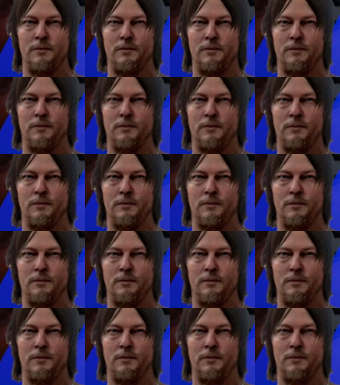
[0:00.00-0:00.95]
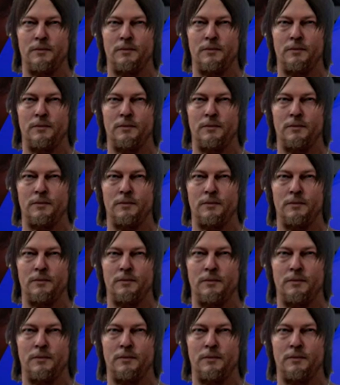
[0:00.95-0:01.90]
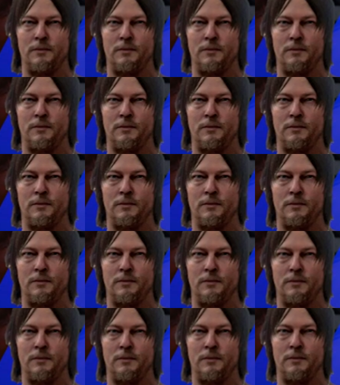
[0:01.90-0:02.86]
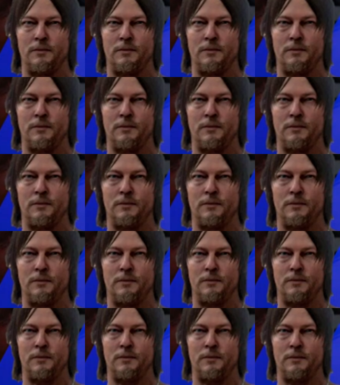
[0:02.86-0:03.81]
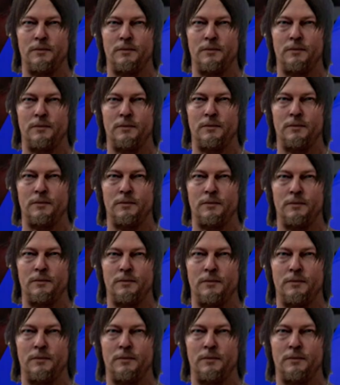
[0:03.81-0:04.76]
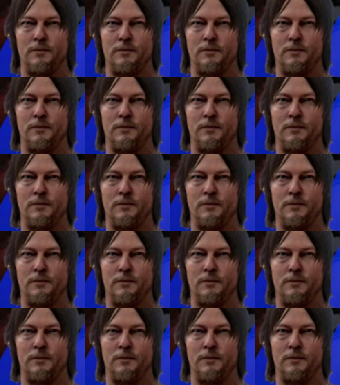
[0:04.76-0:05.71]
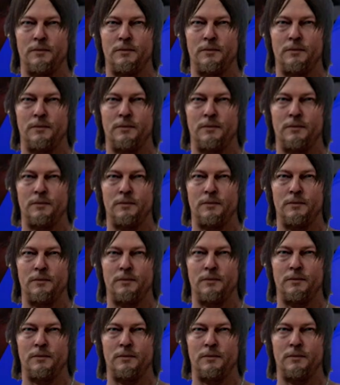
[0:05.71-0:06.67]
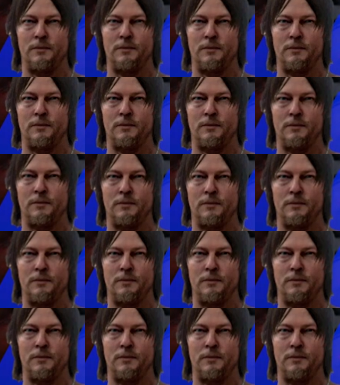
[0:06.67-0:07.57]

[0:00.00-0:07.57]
The person shown says nothing.